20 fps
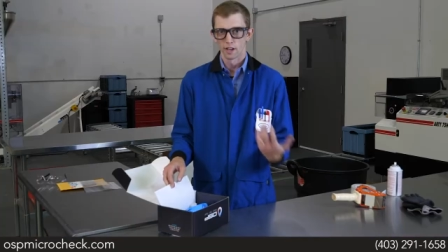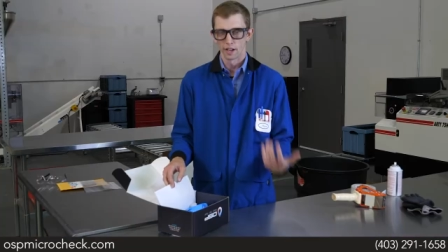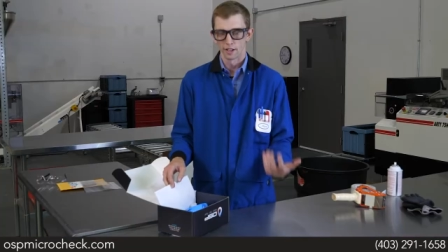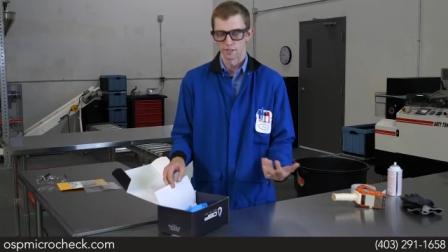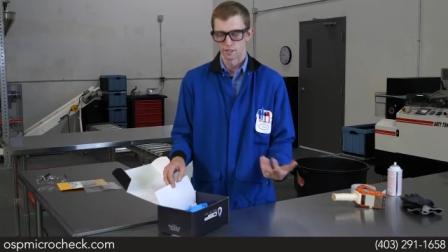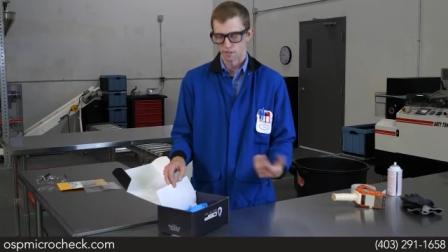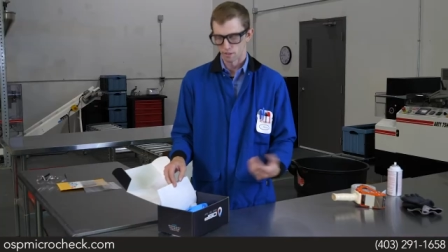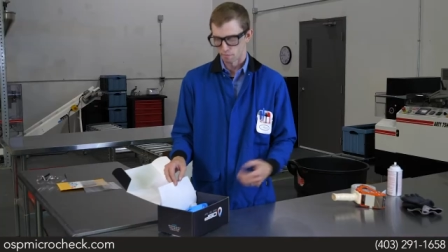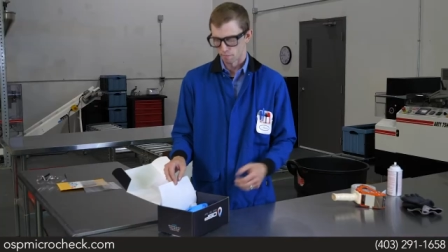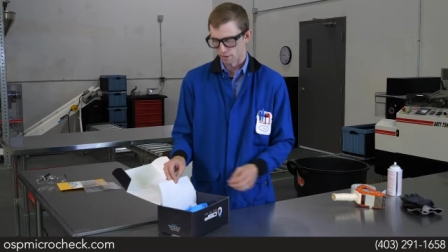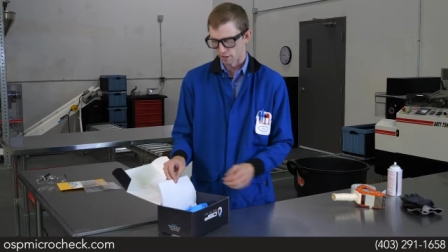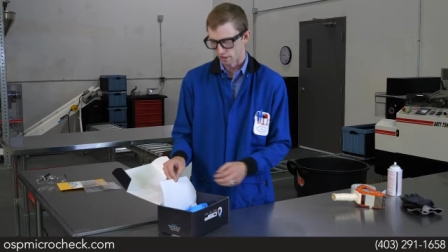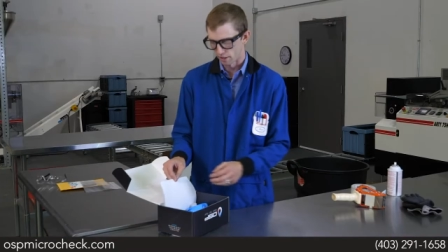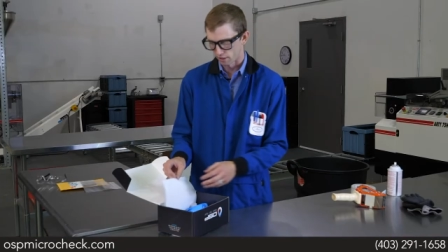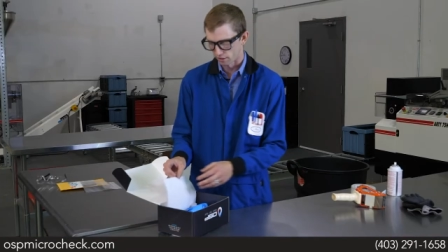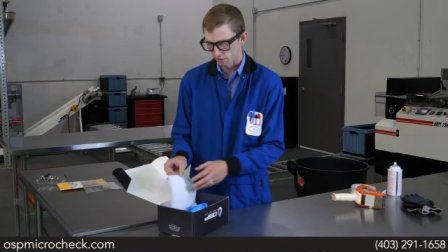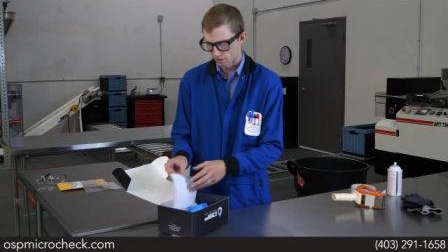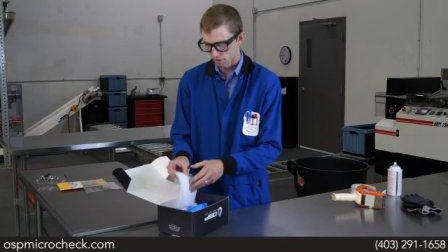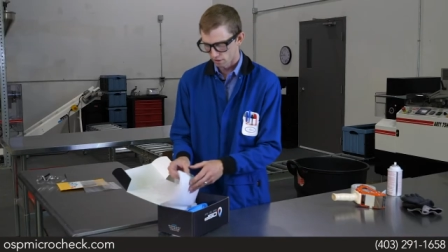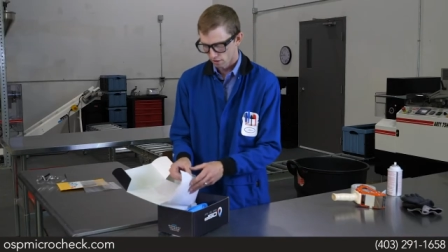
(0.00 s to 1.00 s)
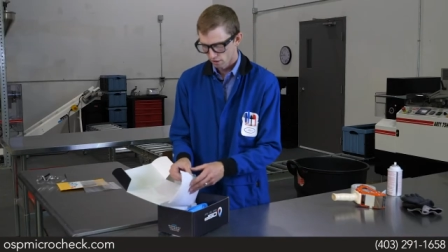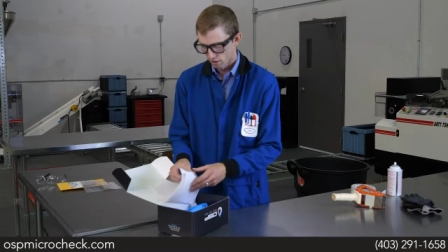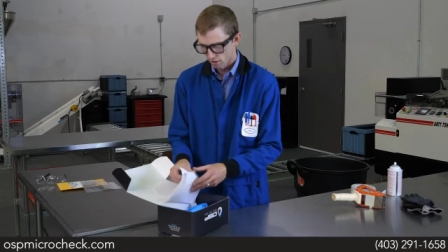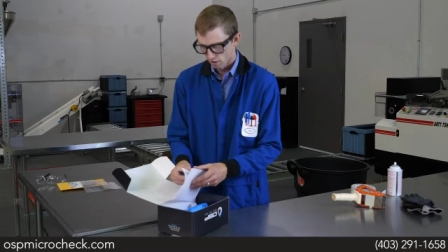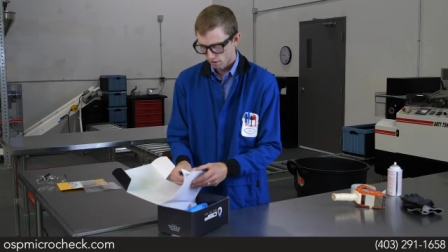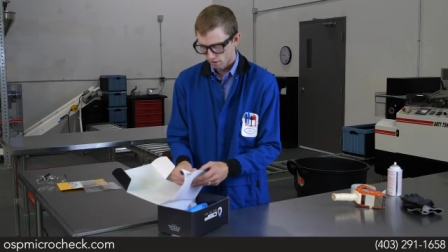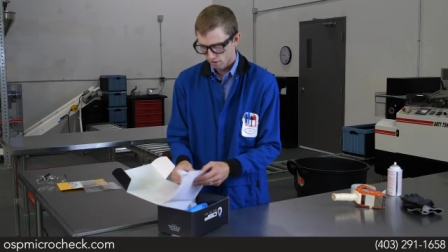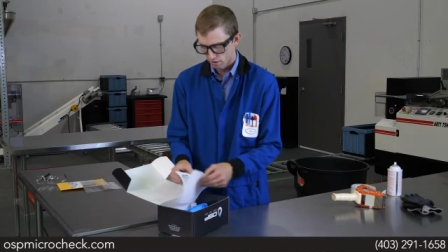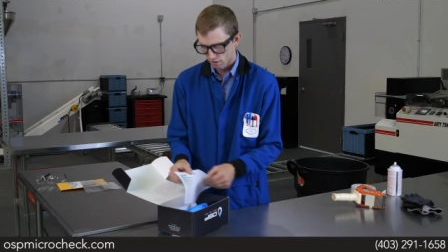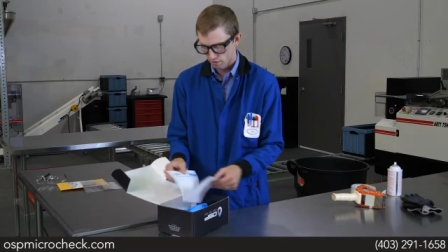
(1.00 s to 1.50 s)
and submit it
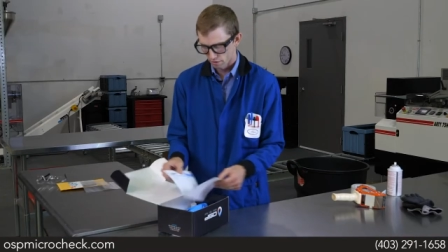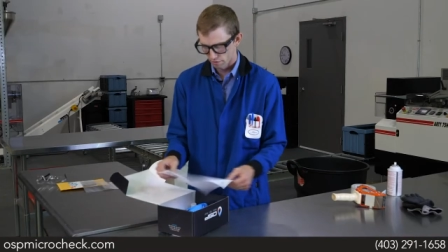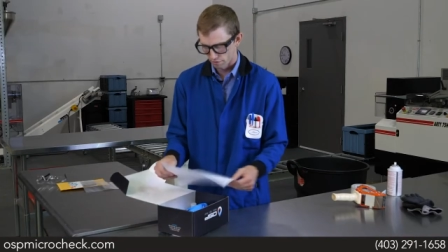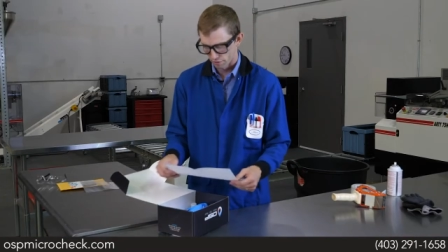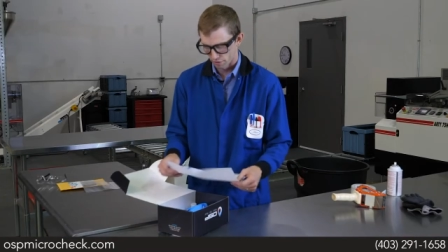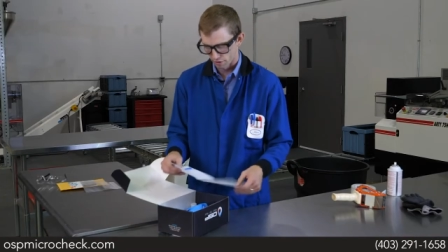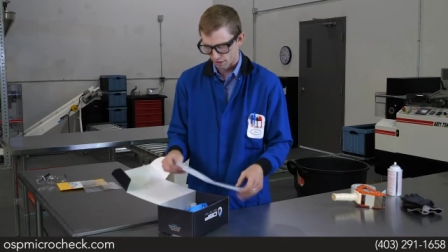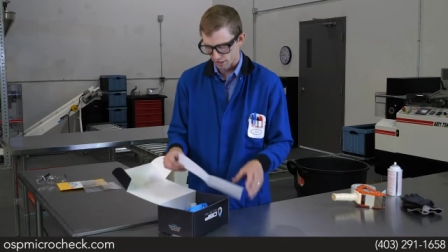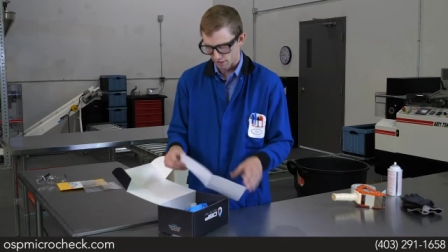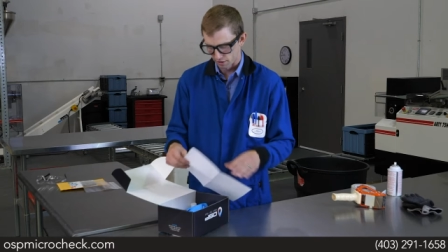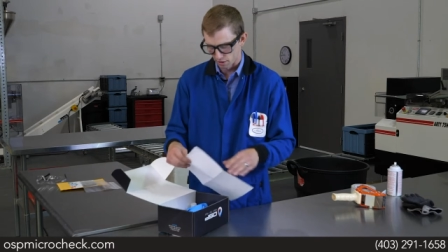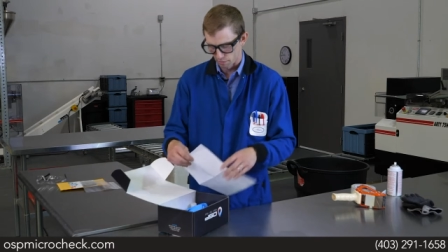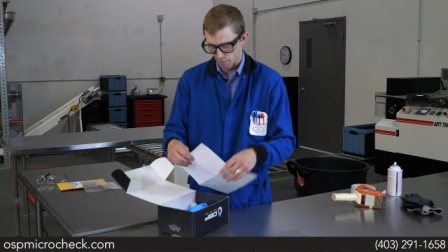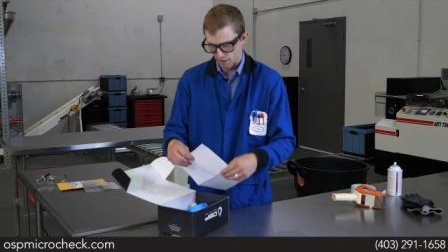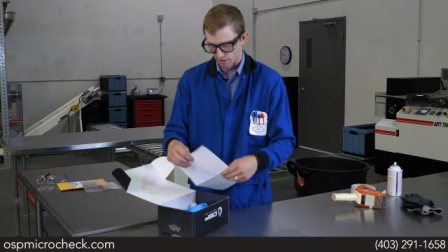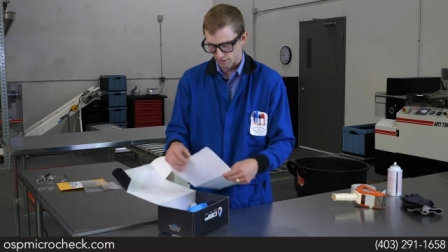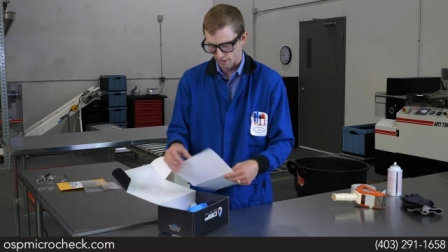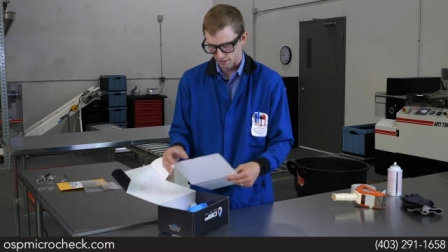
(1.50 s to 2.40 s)
for ATP